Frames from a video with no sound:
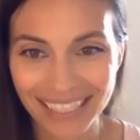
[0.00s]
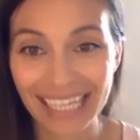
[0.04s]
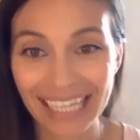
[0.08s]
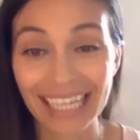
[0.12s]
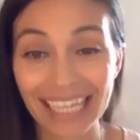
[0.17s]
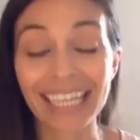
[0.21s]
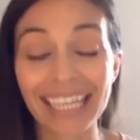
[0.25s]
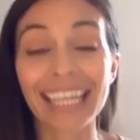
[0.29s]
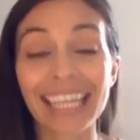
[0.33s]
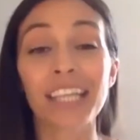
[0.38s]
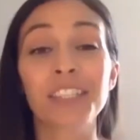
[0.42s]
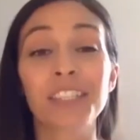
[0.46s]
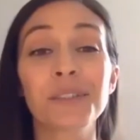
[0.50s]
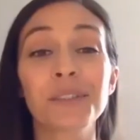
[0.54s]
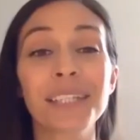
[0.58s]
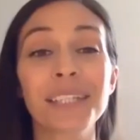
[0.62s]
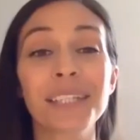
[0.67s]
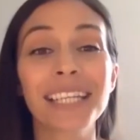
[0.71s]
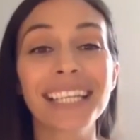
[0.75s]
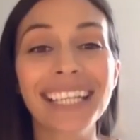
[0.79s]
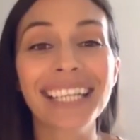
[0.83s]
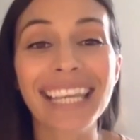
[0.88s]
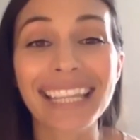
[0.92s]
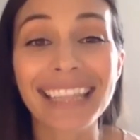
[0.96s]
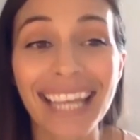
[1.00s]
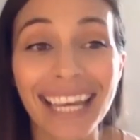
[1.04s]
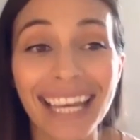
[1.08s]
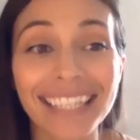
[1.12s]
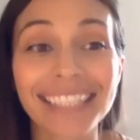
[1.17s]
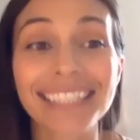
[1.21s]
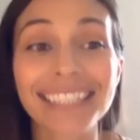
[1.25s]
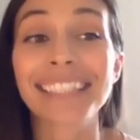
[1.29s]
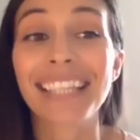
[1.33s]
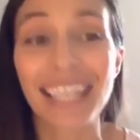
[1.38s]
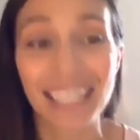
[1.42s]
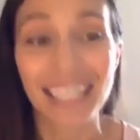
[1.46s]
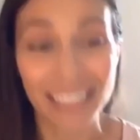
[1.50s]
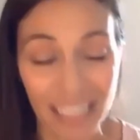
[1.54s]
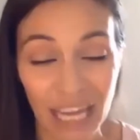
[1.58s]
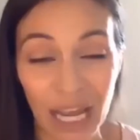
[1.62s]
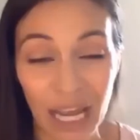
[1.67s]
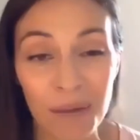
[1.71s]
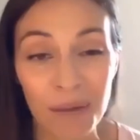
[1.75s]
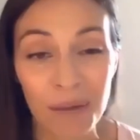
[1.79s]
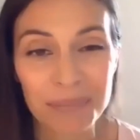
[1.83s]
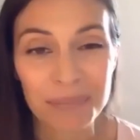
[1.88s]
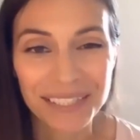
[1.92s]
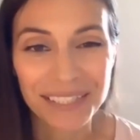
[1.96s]
In case you didn't get that, it's
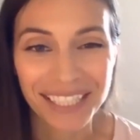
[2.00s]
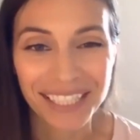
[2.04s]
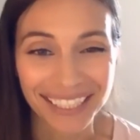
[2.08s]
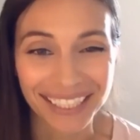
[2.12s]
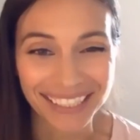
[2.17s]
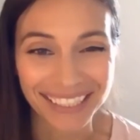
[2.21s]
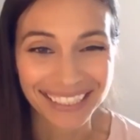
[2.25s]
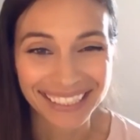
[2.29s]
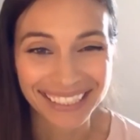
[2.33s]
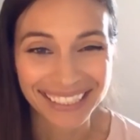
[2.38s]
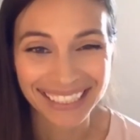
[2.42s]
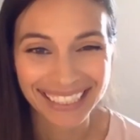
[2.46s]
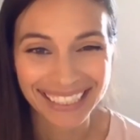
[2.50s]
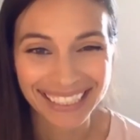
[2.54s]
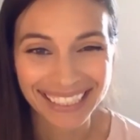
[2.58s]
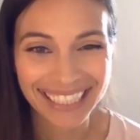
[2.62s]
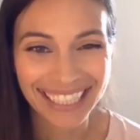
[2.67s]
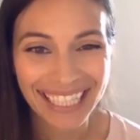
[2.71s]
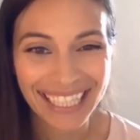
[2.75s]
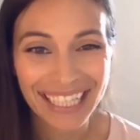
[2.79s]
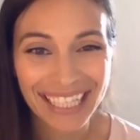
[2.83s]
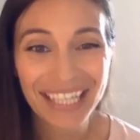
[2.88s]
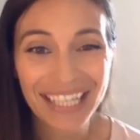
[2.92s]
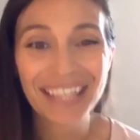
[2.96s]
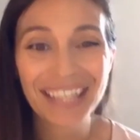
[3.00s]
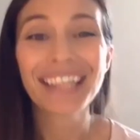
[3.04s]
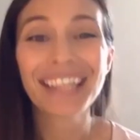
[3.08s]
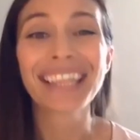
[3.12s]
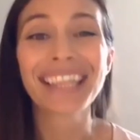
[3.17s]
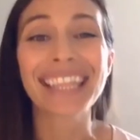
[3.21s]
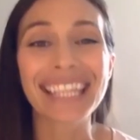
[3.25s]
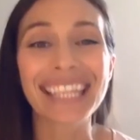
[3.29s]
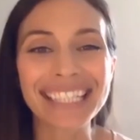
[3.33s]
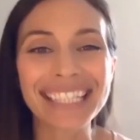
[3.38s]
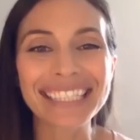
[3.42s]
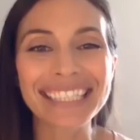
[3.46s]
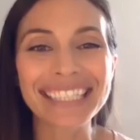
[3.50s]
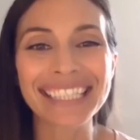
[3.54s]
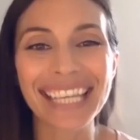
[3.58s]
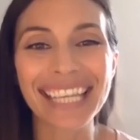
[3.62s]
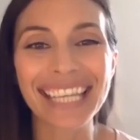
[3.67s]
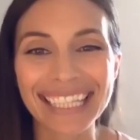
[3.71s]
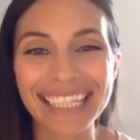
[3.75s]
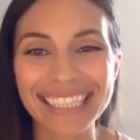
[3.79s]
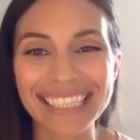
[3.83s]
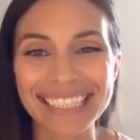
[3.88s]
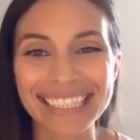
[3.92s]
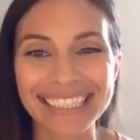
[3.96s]
adapt. This
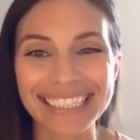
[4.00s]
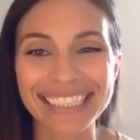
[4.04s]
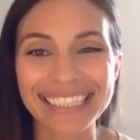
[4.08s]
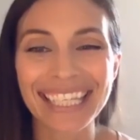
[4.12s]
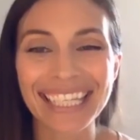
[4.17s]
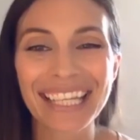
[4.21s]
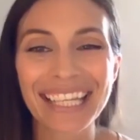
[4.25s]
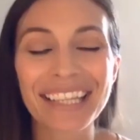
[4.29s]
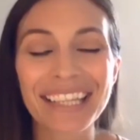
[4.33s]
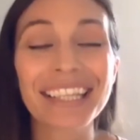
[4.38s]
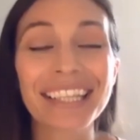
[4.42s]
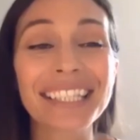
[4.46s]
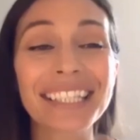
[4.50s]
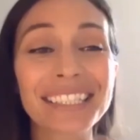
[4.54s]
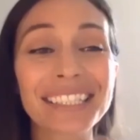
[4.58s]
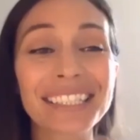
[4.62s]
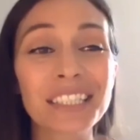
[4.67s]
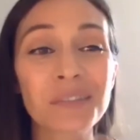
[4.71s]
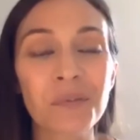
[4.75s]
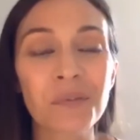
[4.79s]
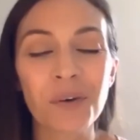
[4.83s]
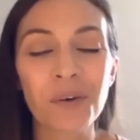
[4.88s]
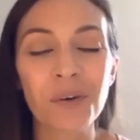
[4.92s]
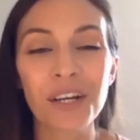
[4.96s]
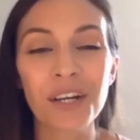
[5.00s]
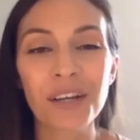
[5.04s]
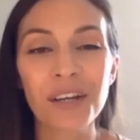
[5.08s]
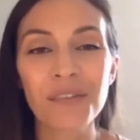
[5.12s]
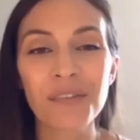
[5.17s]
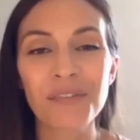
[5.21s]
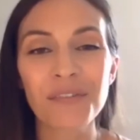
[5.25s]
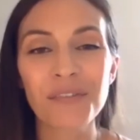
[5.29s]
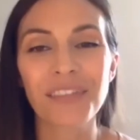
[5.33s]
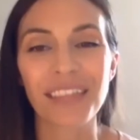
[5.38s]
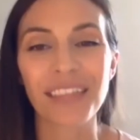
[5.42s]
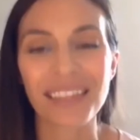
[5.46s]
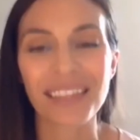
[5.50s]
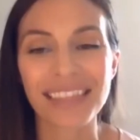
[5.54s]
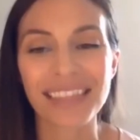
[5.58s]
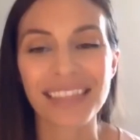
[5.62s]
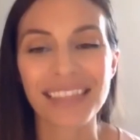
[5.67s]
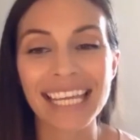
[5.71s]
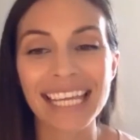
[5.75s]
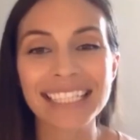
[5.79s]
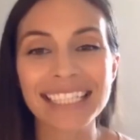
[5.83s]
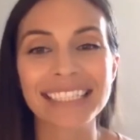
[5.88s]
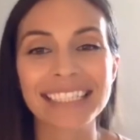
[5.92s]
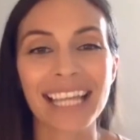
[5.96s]
is one of the
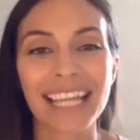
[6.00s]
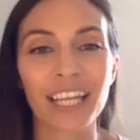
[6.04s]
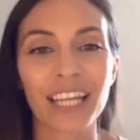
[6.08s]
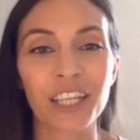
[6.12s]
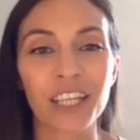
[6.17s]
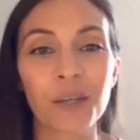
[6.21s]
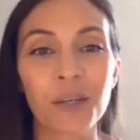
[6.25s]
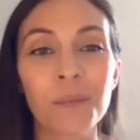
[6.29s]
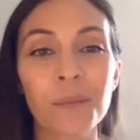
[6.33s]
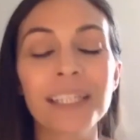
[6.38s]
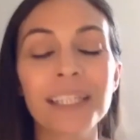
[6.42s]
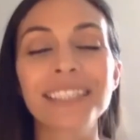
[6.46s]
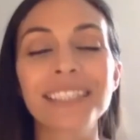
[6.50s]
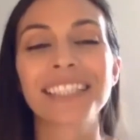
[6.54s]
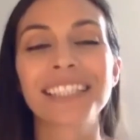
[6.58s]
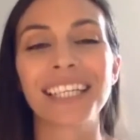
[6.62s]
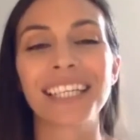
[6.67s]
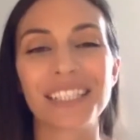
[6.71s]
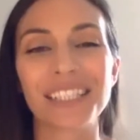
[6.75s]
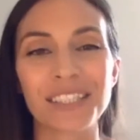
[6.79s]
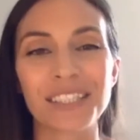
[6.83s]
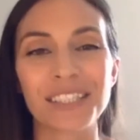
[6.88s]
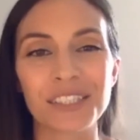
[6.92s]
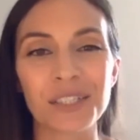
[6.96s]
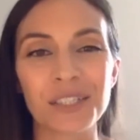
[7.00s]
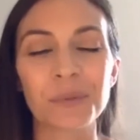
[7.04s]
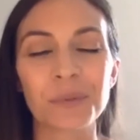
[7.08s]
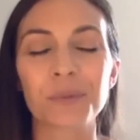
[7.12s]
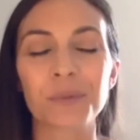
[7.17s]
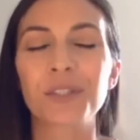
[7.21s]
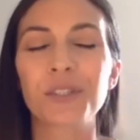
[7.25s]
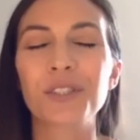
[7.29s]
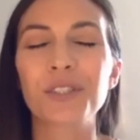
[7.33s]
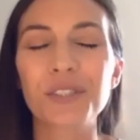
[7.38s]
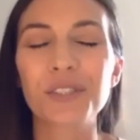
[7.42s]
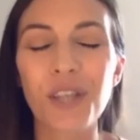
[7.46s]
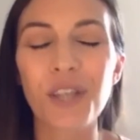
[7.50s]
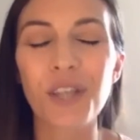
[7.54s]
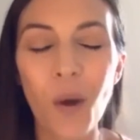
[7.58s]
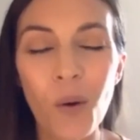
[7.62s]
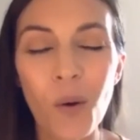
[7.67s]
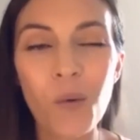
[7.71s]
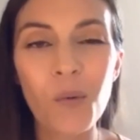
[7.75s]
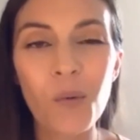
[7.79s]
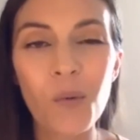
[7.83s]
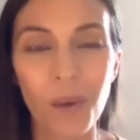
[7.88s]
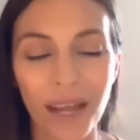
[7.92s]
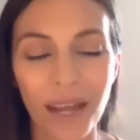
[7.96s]
things that humans can do
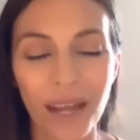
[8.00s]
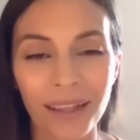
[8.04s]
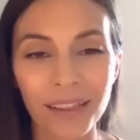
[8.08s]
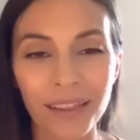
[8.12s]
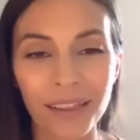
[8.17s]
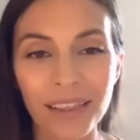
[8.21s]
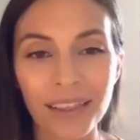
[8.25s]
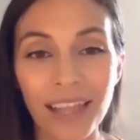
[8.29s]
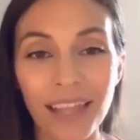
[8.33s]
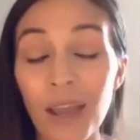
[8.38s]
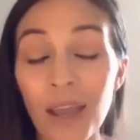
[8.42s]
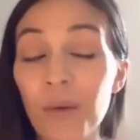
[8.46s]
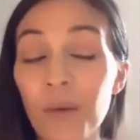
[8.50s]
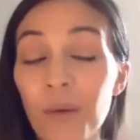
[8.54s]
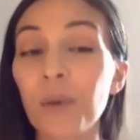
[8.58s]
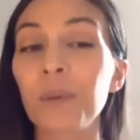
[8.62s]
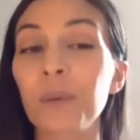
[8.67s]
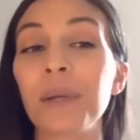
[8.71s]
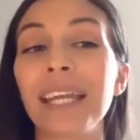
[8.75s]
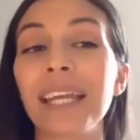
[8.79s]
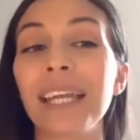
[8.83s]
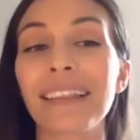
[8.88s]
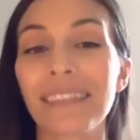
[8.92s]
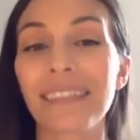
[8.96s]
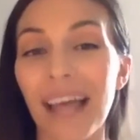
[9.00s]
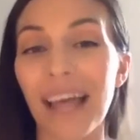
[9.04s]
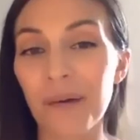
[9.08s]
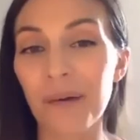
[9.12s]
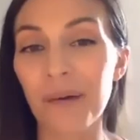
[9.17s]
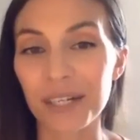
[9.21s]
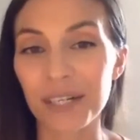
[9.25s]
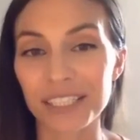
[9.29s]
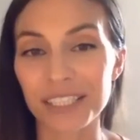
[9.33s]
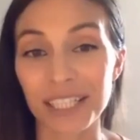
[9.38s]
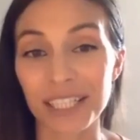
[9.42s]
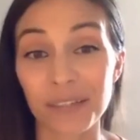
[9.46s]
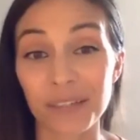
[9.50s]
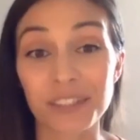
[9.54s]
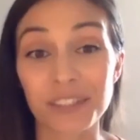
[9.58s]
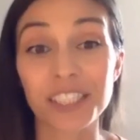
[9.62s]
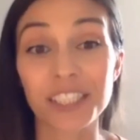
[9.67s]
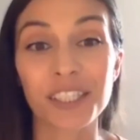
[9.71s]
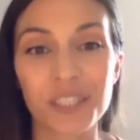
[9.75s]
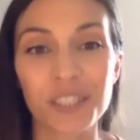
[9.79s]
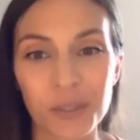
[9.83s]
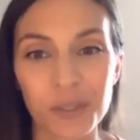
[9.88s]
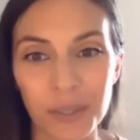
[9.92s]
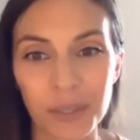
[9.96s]
so well when we allow
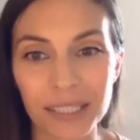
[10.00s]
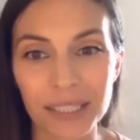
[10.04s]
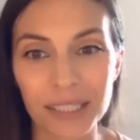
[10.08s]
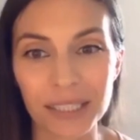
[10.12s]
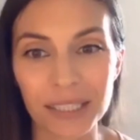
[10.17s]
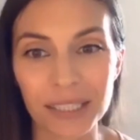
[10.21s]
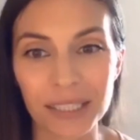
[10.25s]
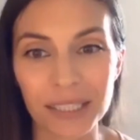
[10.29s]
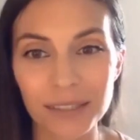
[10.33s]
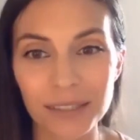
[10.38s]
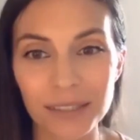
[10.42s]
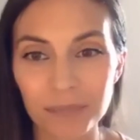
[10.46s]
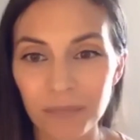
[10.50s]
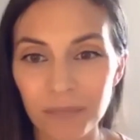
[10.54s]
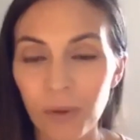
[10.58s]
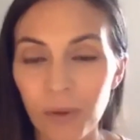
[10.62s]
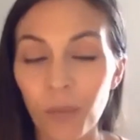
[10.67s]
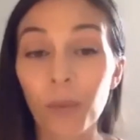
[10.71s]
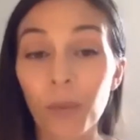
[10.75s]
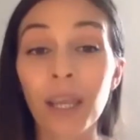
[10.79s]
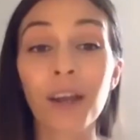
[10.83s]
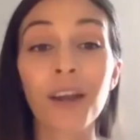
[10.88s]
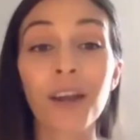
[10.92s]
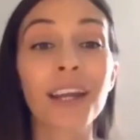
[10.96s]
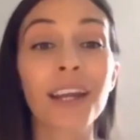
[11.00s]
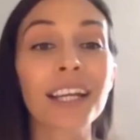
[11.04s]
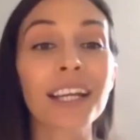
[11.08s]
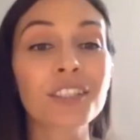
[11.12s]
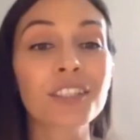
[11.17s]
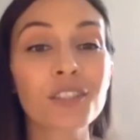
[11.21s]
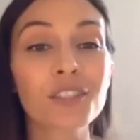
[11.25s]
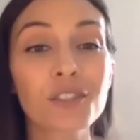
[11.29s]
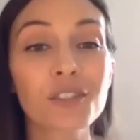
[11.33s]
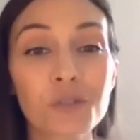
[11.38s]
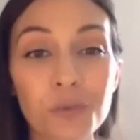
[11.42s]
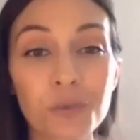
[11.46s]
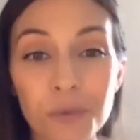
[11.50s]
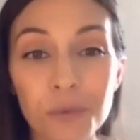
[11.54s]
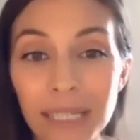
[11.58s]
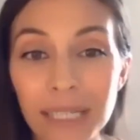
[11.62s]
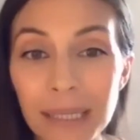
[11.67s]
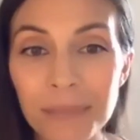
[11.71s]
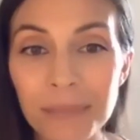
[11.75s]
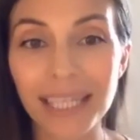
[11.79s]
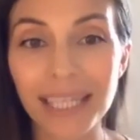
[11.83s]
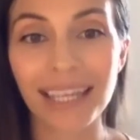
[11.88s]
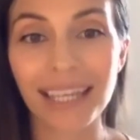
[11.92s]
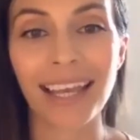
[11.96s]
ourselves to do it. We are
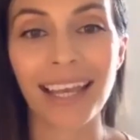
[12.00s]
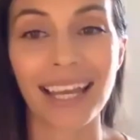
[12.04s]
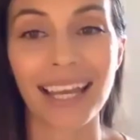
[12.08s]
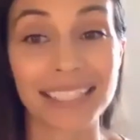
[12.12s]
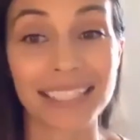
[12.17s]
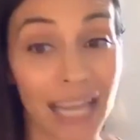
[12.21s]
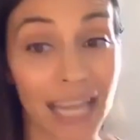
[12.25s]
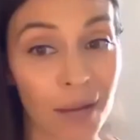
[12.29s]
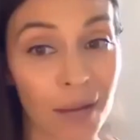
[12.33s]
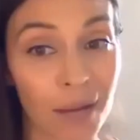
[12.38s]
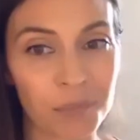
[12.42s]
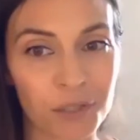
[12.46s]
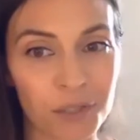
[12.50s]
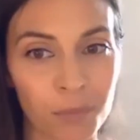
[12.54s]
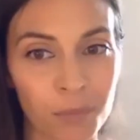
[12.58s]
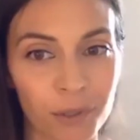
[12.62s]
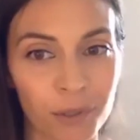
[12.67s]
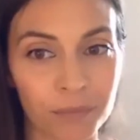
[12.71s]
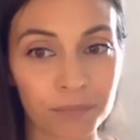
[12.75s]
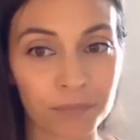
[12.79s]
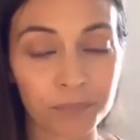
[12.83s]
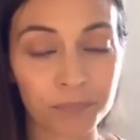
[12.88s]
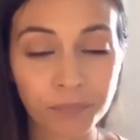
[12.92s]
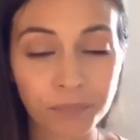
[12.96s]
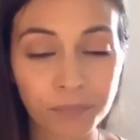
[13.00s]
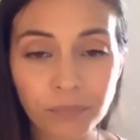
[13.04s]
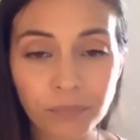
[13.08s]
extremely adaptable.